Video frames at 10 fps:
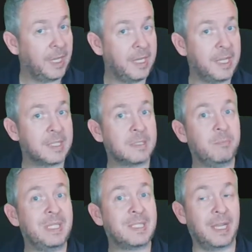And yes,
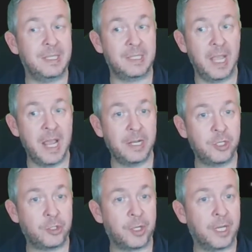besides
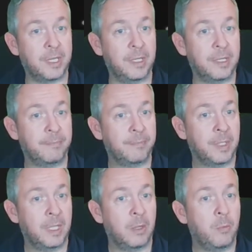energy tracking,
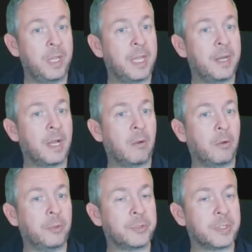we can now
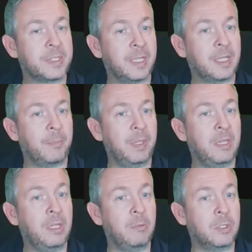also set up
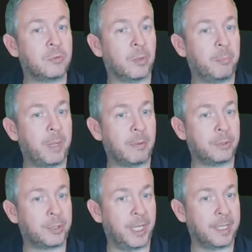individual
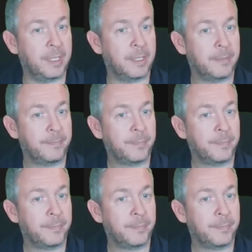power tracking.